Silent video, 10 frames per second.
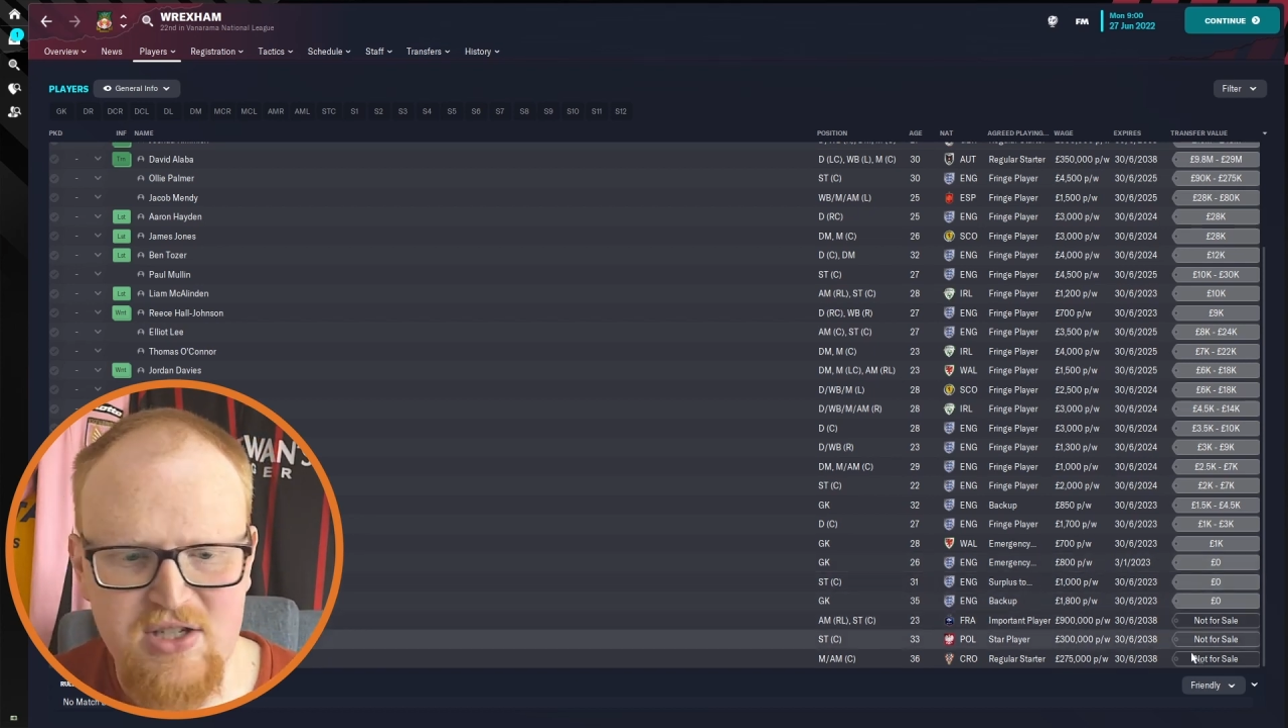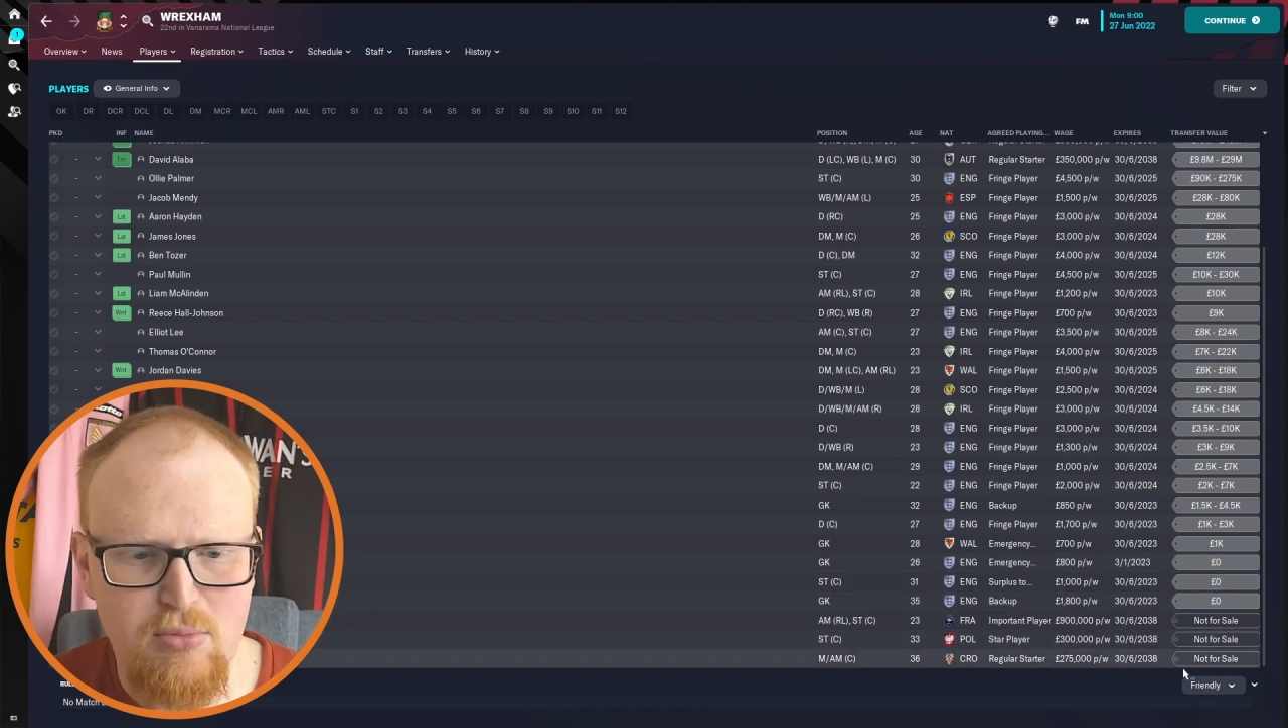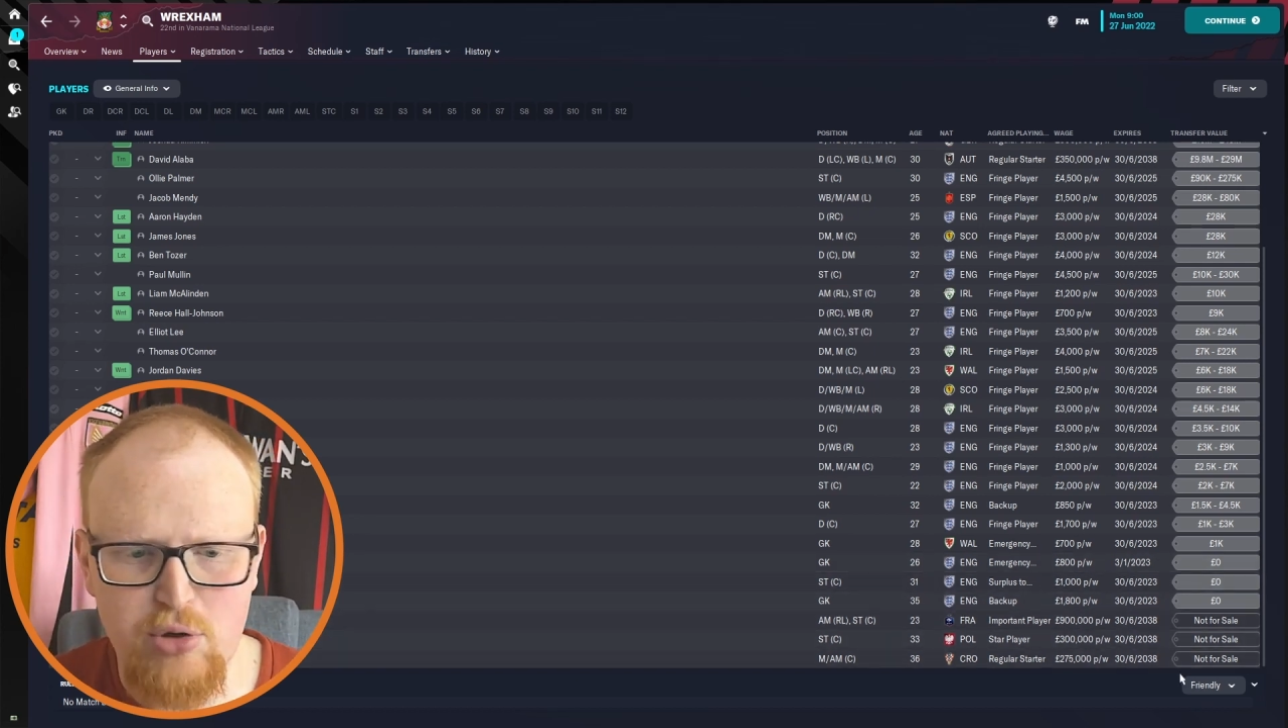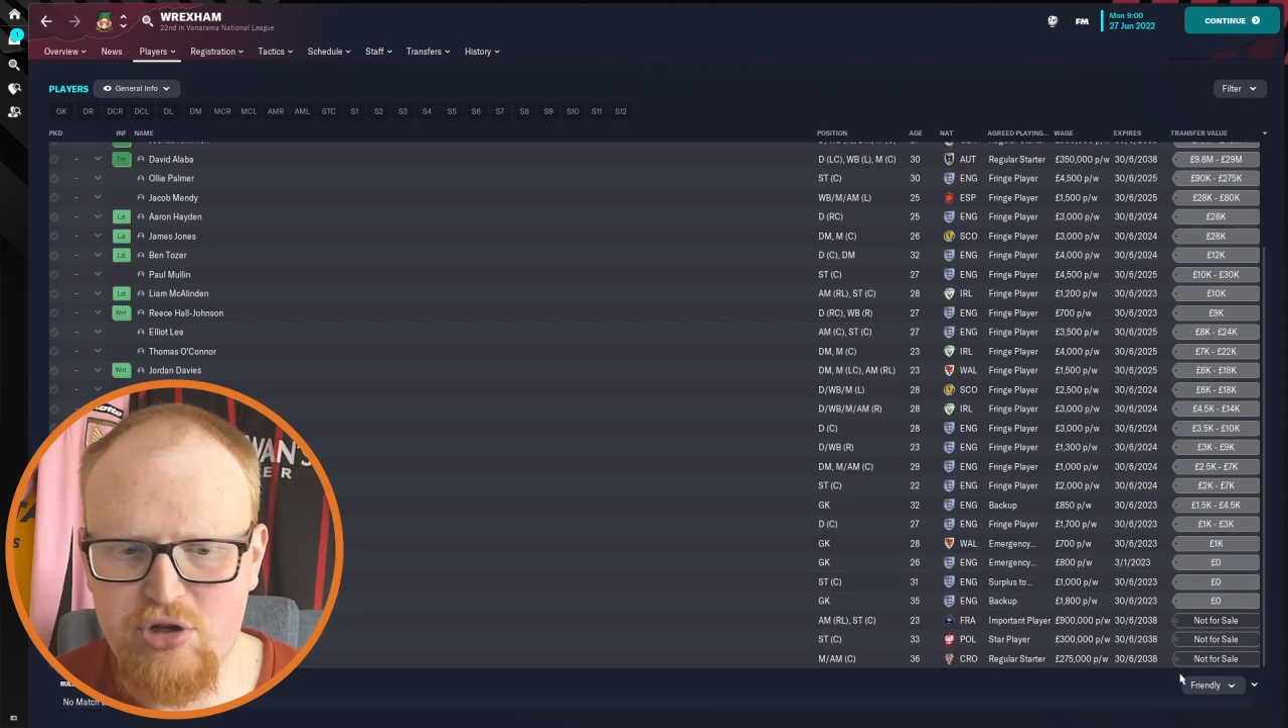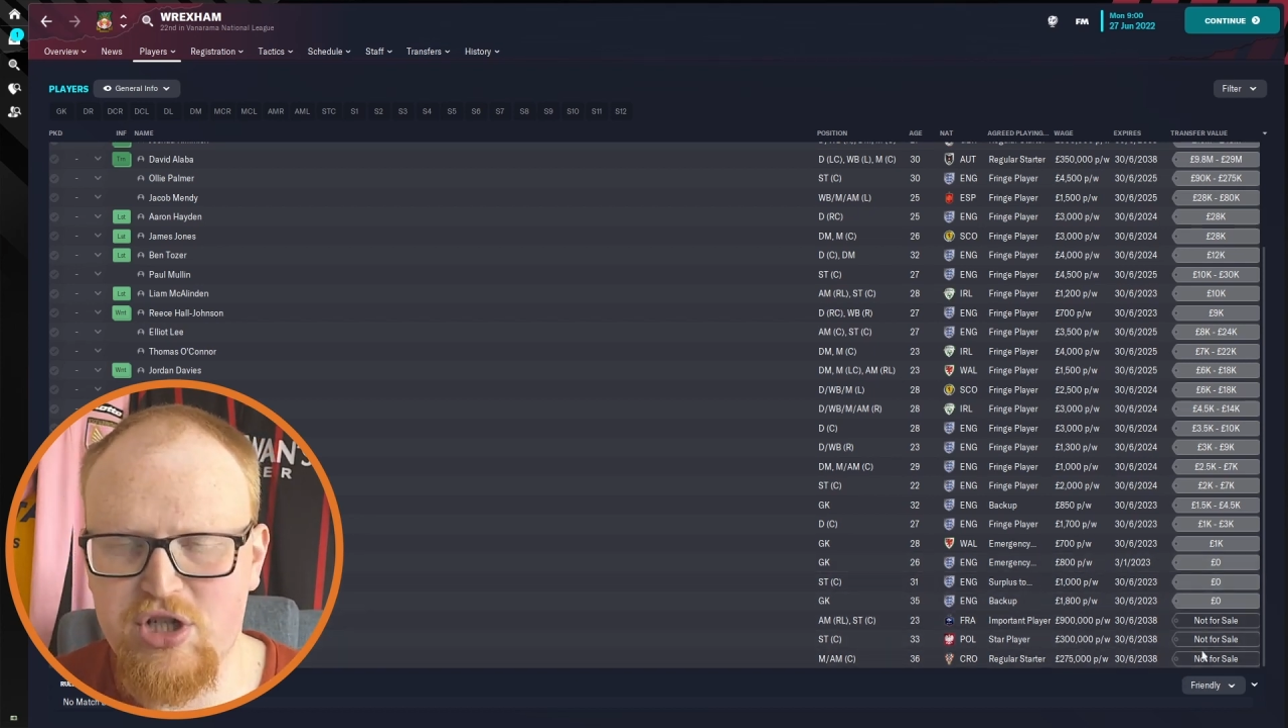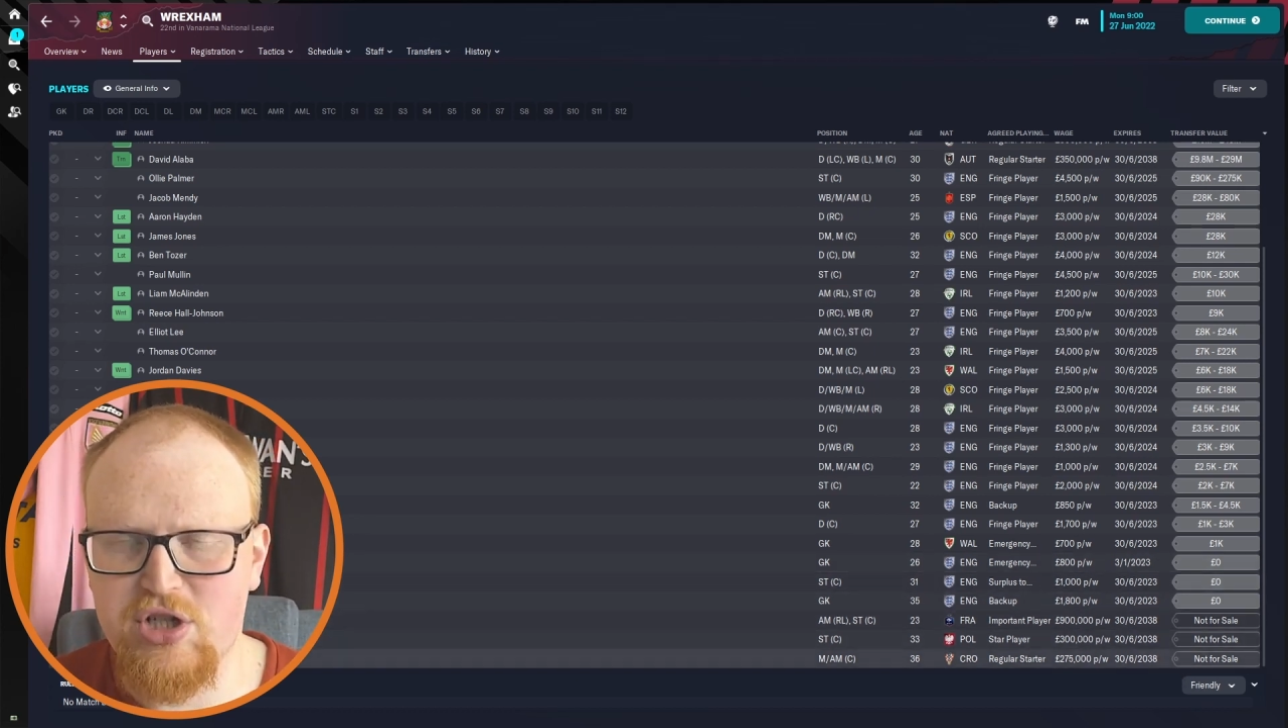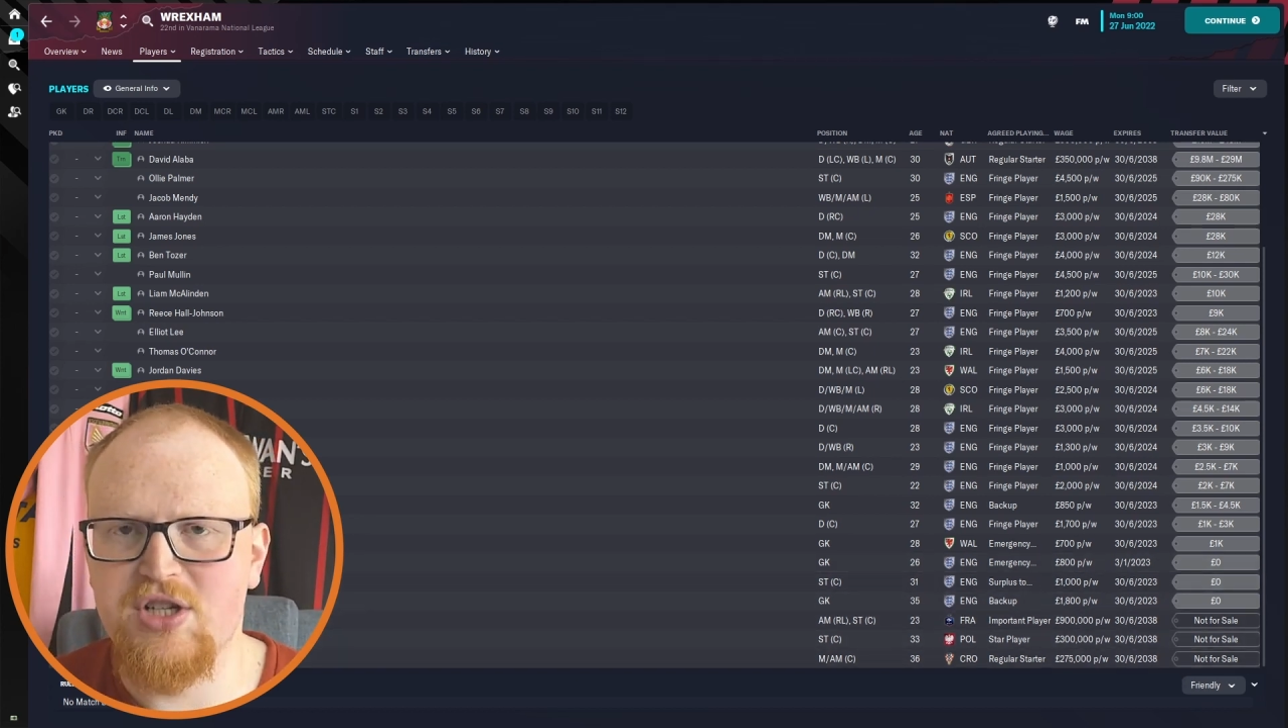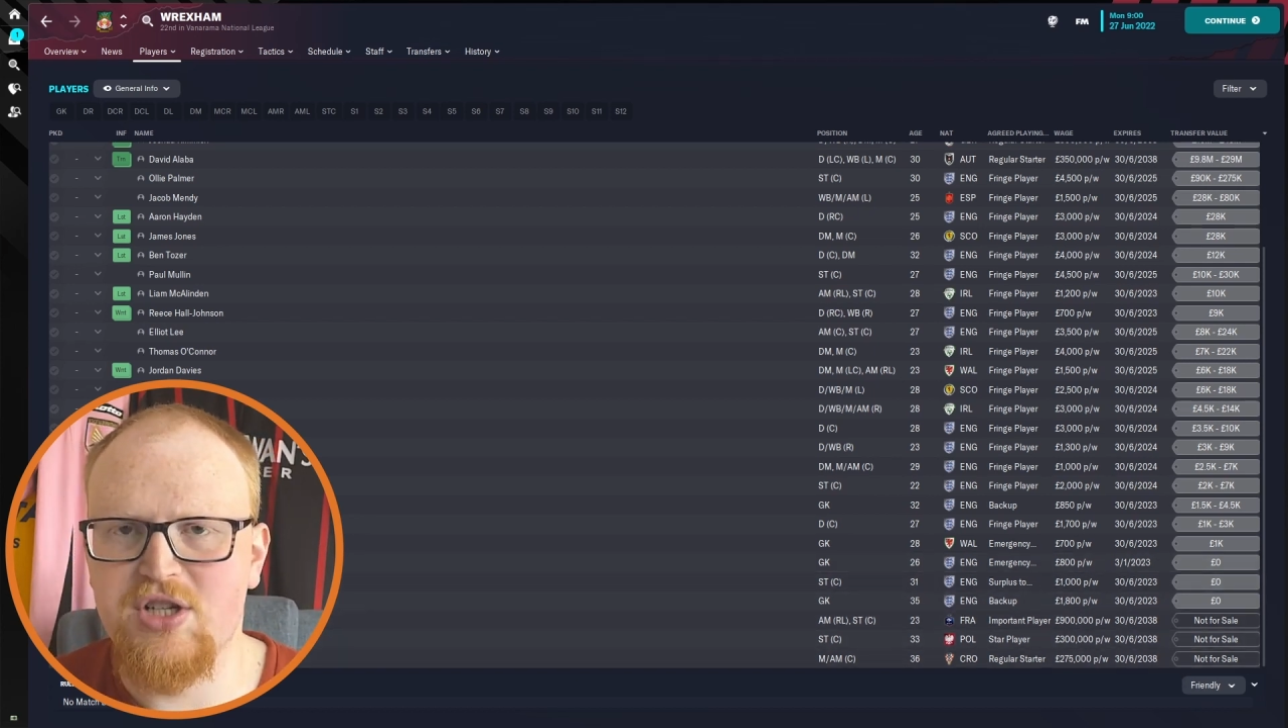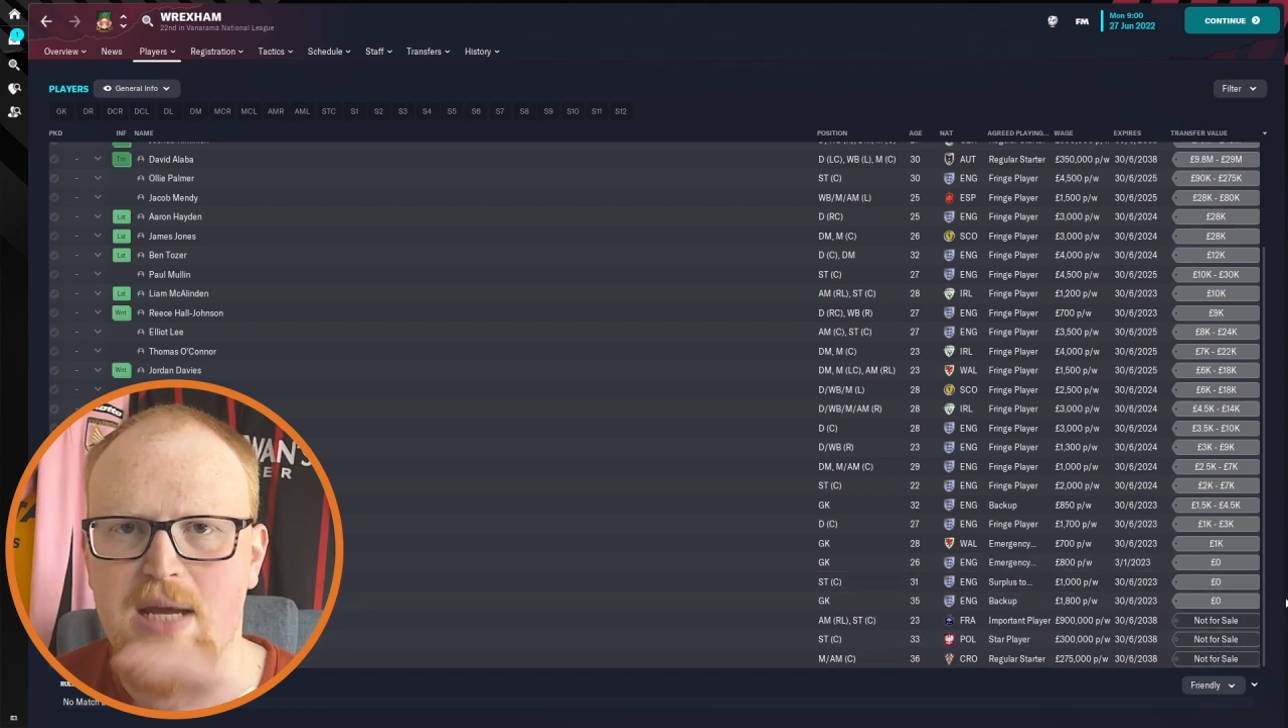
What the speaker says: So Modric starts the